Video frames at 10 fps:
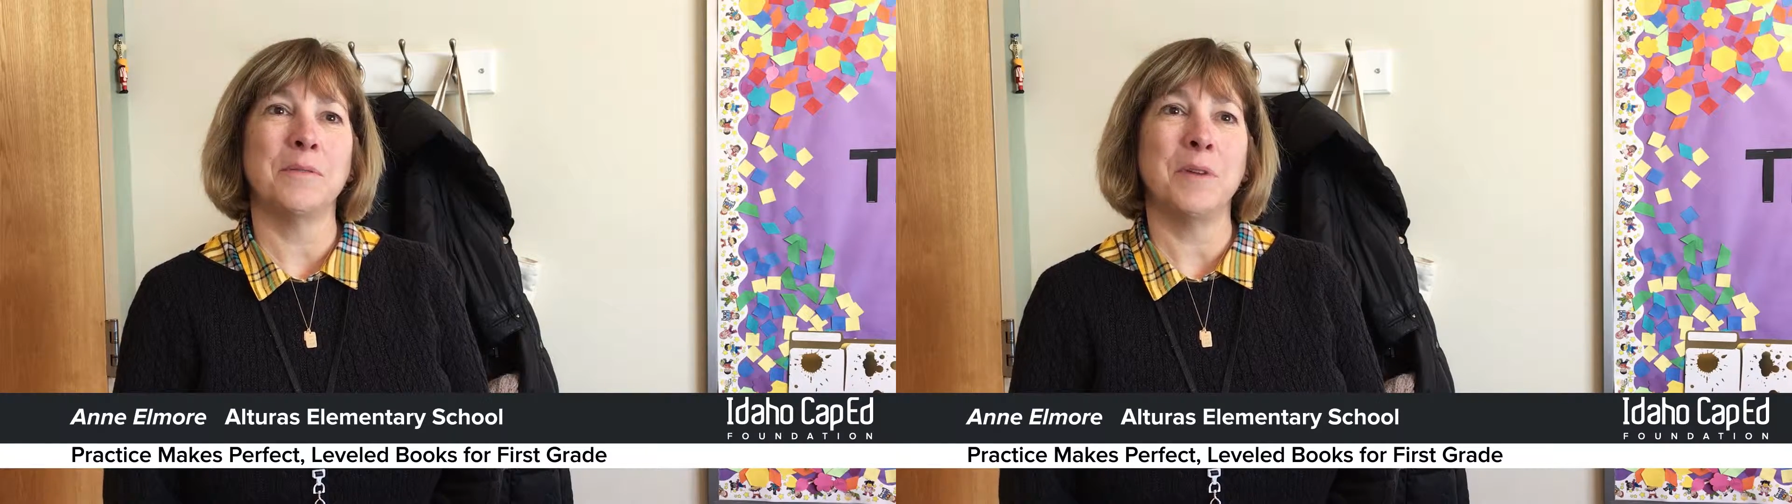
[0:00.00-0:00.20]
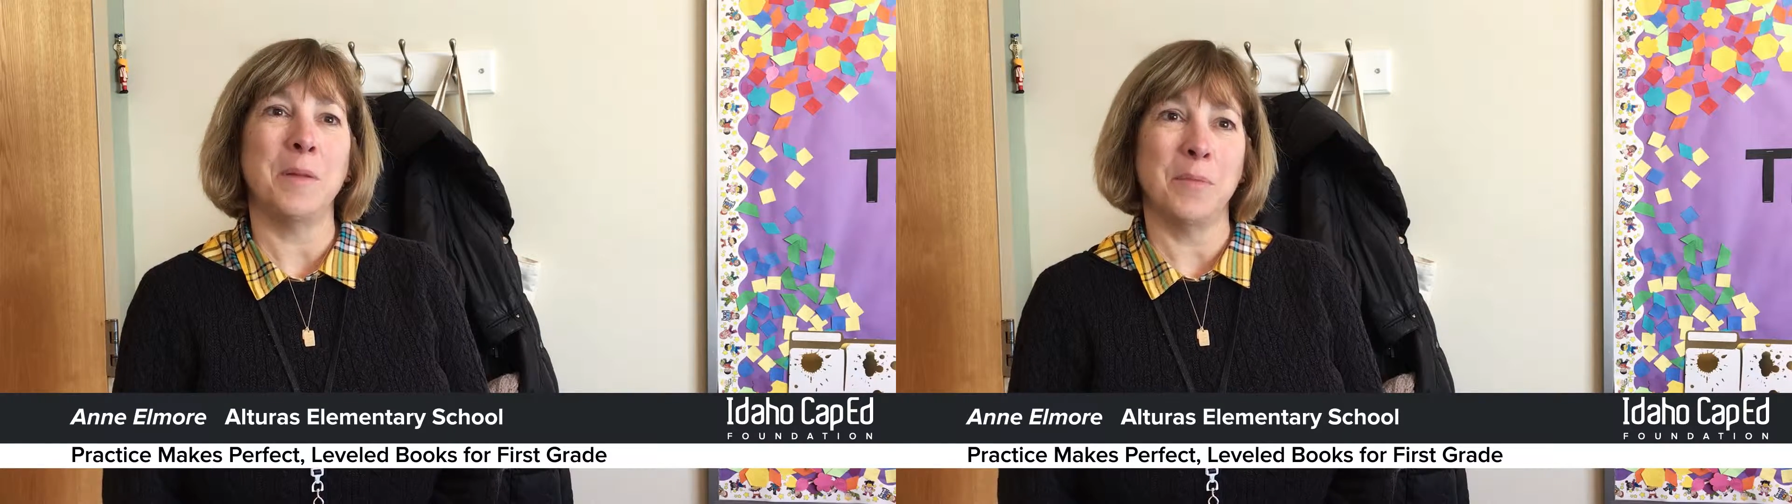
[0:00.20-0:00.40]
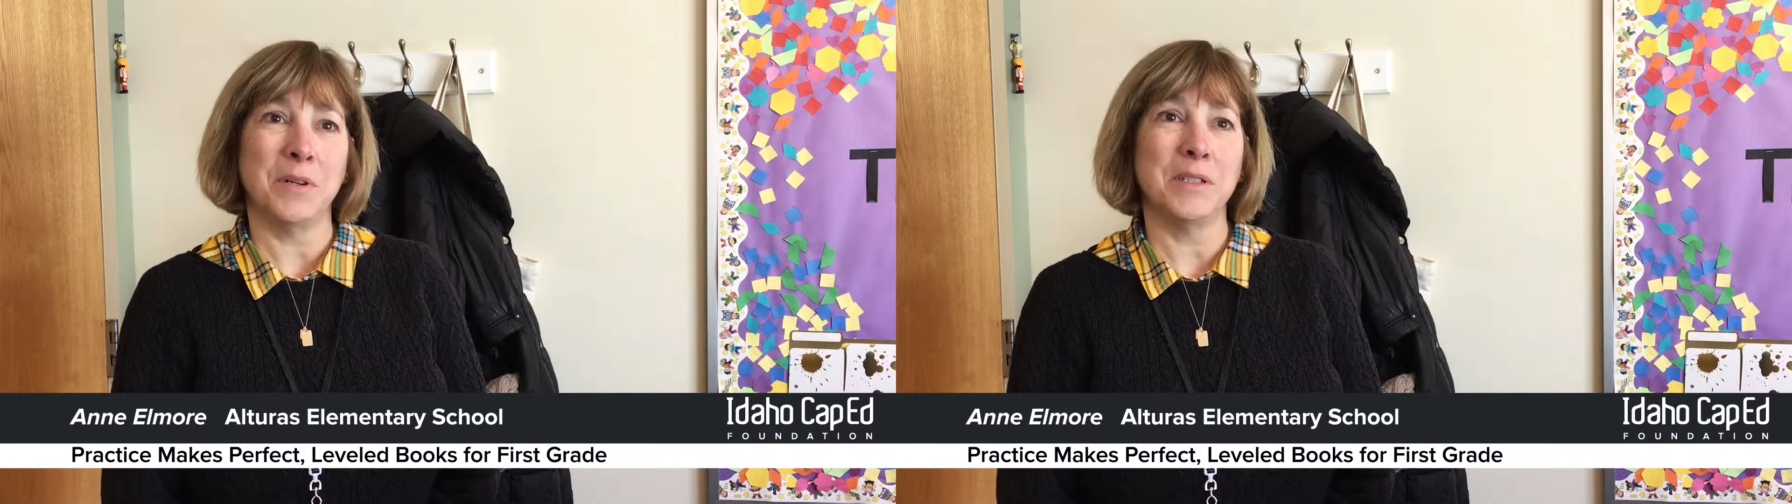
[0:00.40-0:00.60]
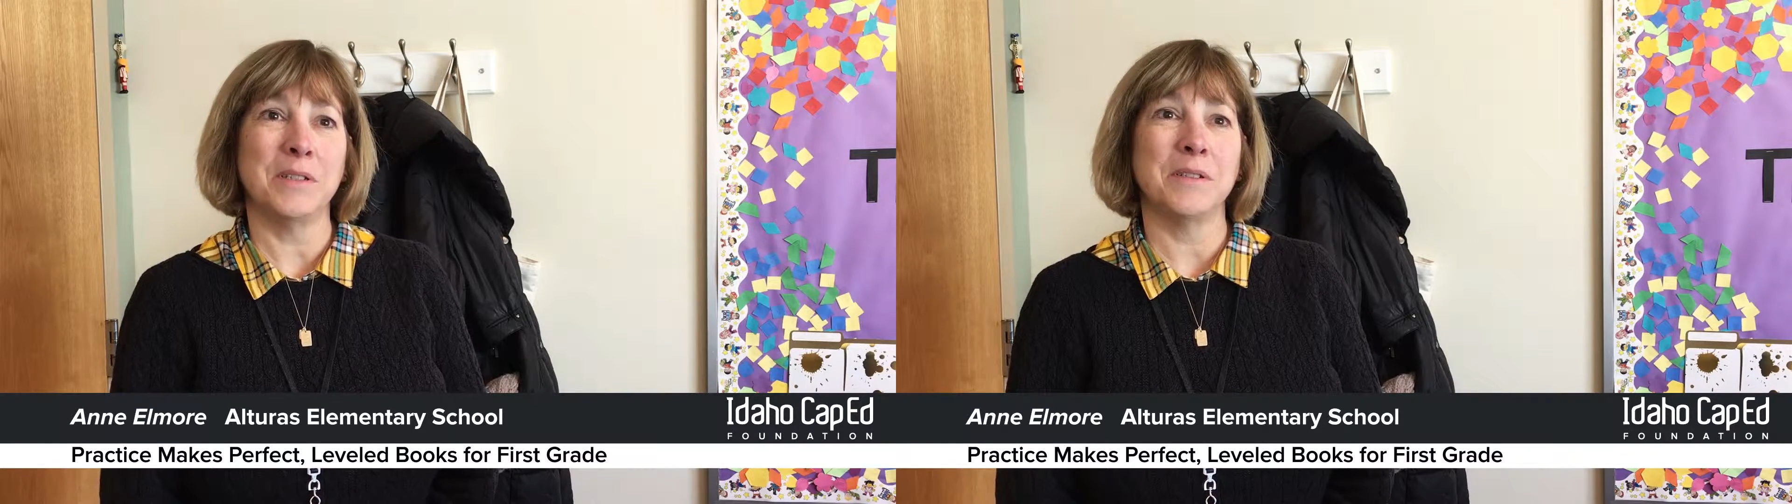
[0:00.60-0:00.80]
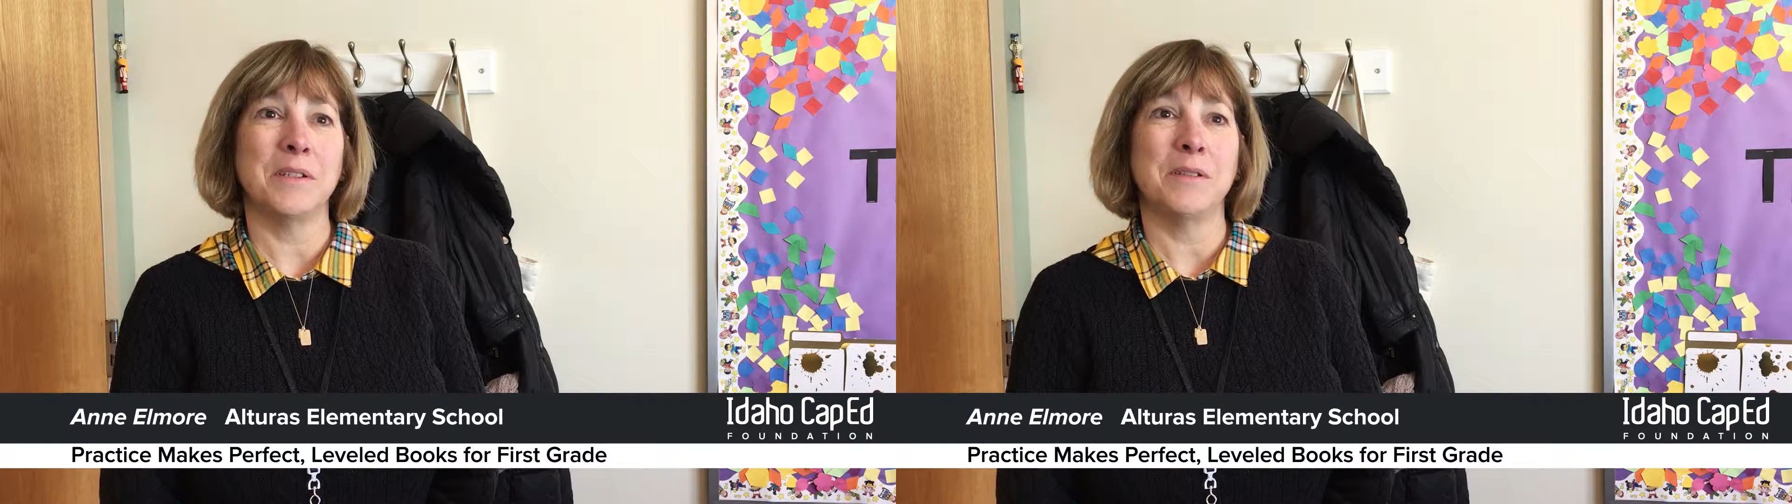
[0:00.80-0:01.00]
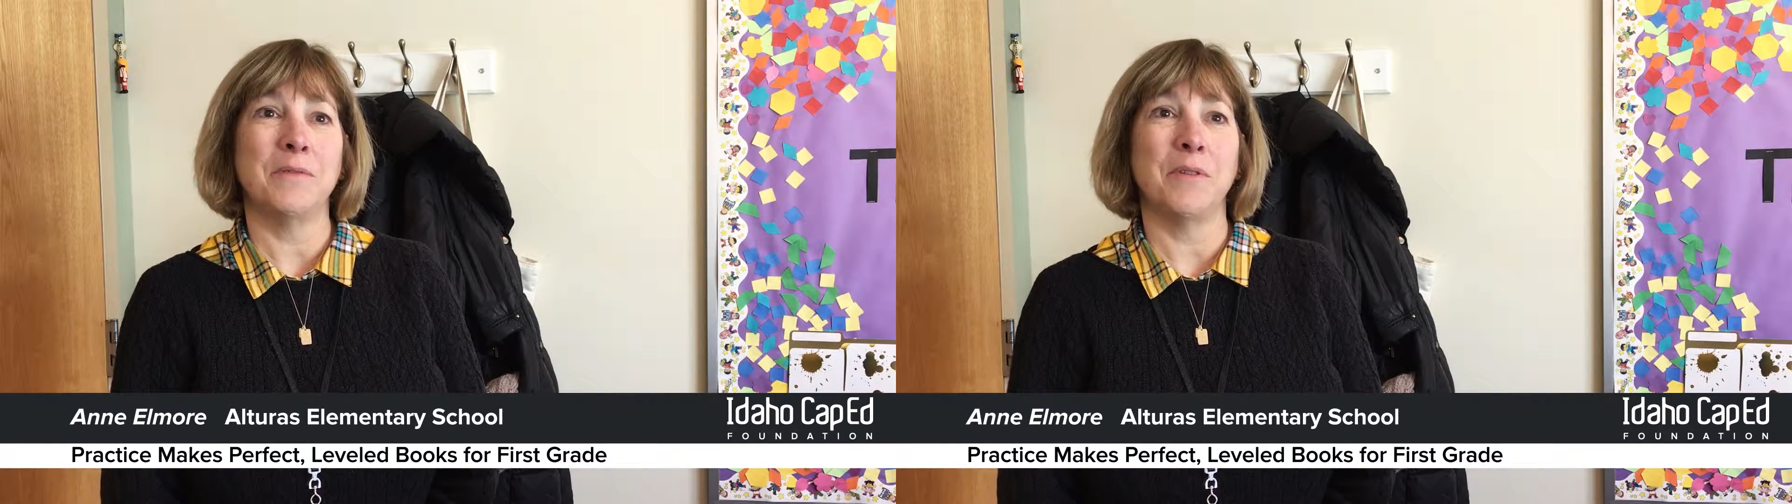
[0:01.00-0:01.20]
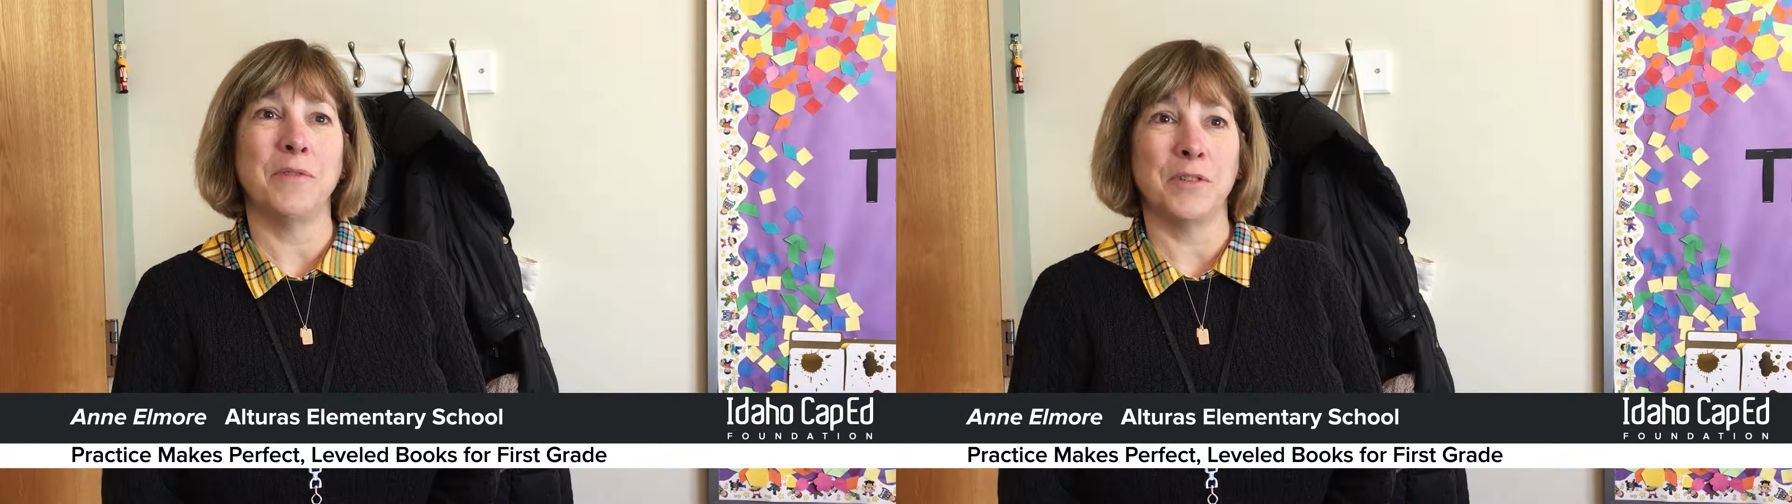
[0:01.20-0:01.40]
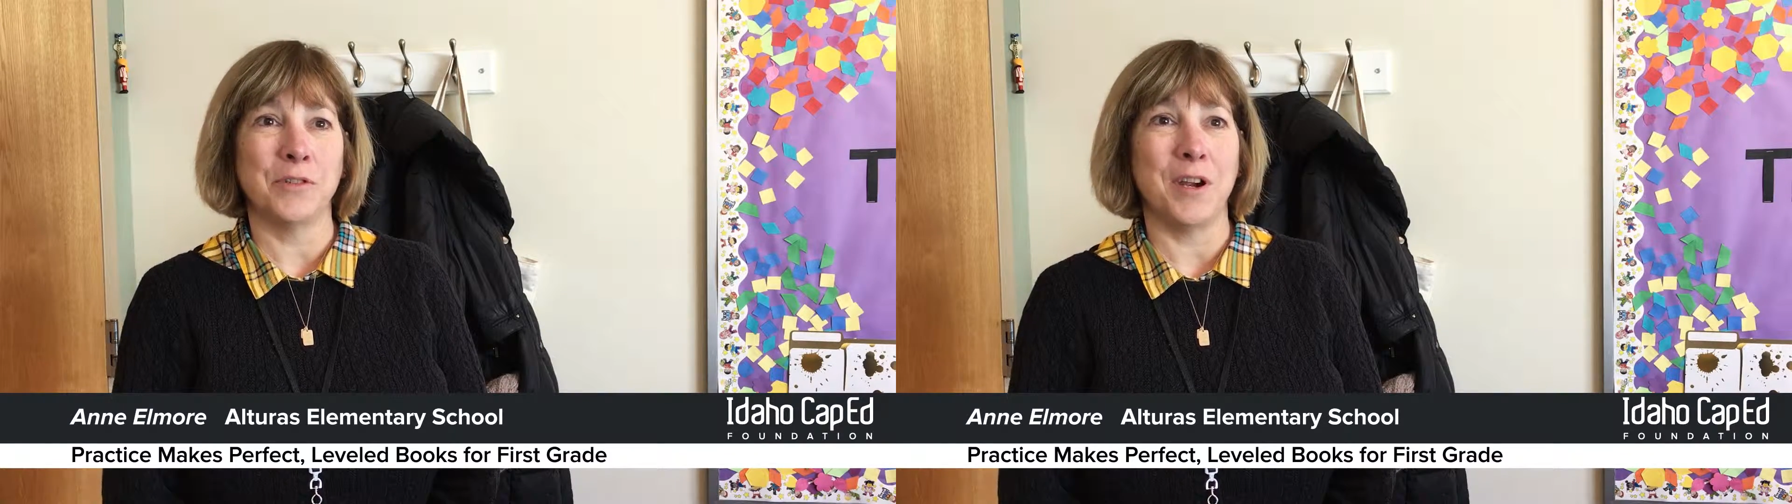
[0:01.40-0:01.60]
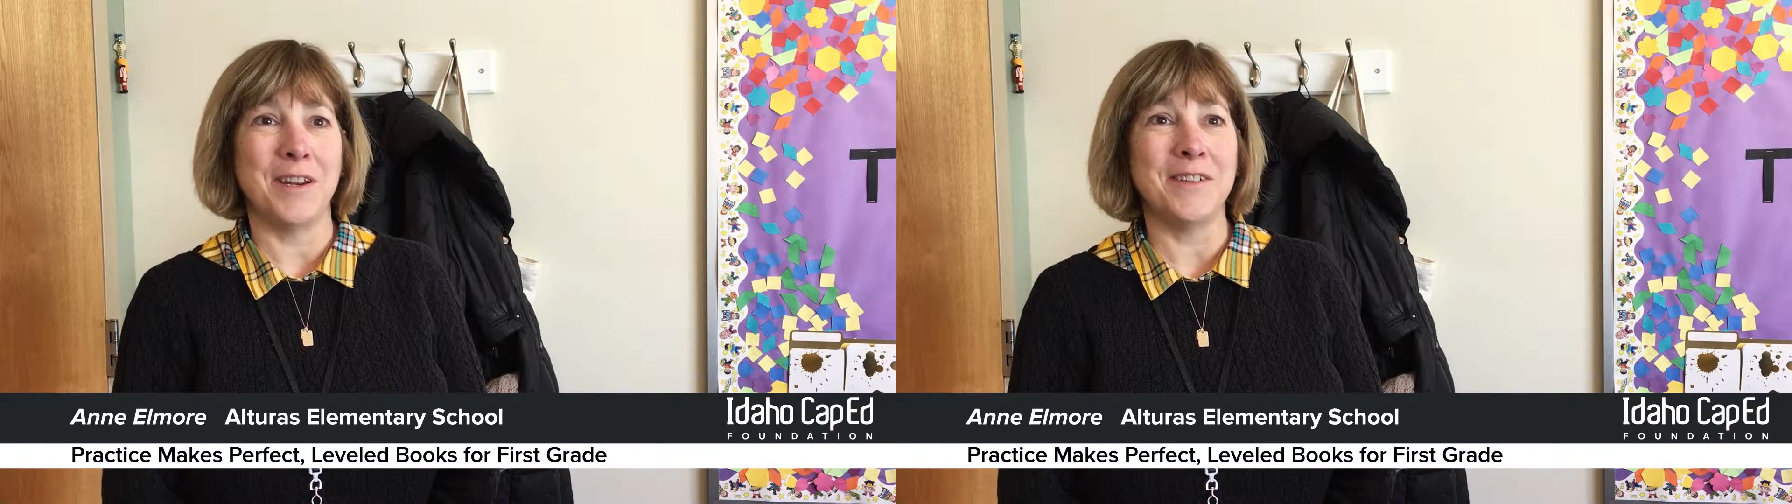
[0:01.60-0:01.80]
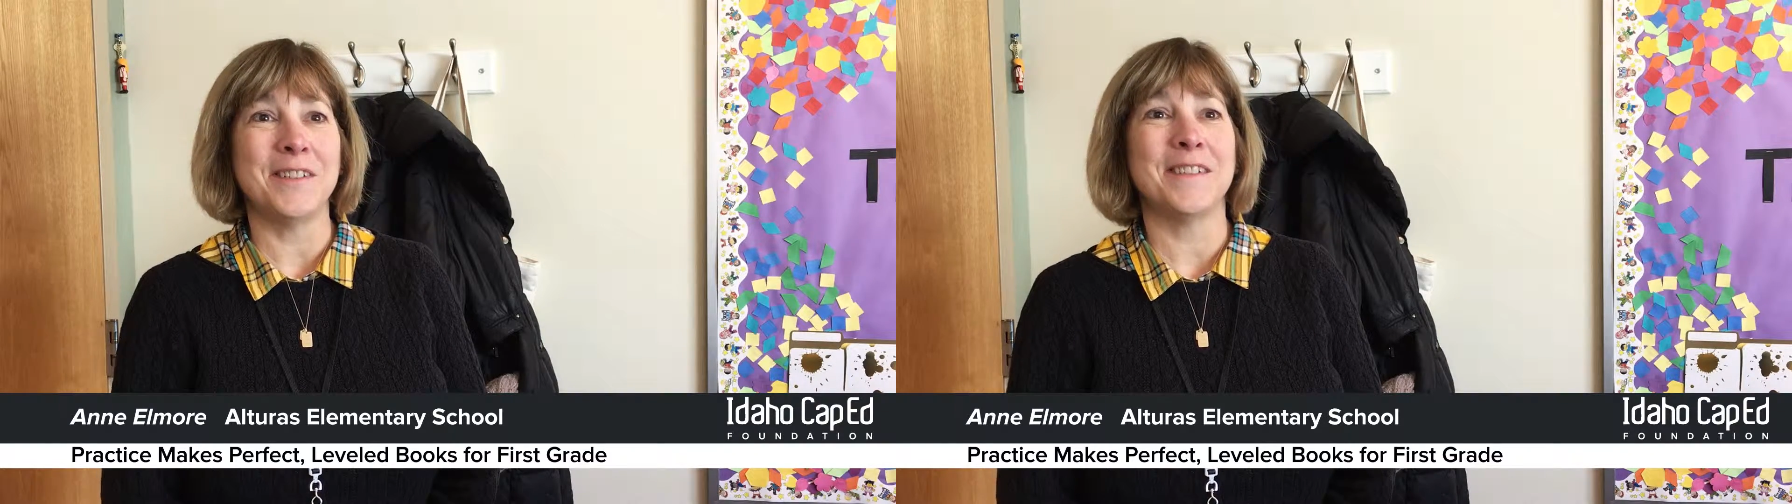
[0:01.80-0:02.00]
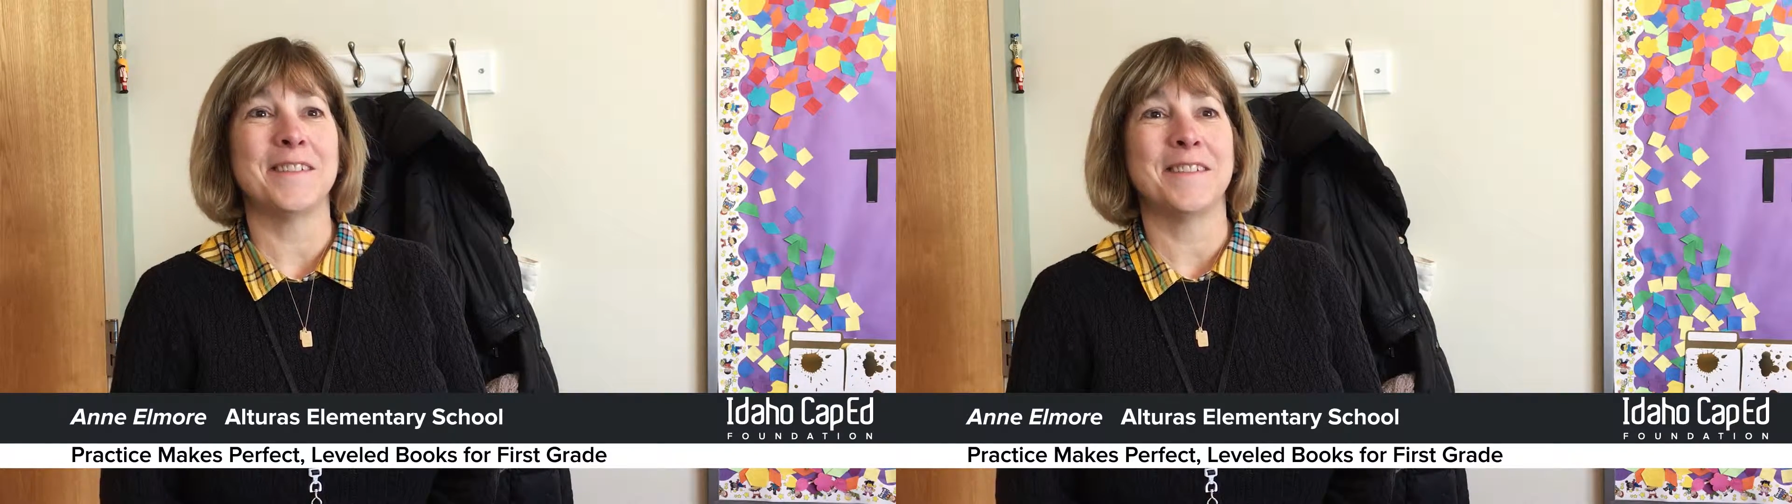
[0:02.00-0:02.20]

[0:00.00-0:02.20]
reading books for first graders.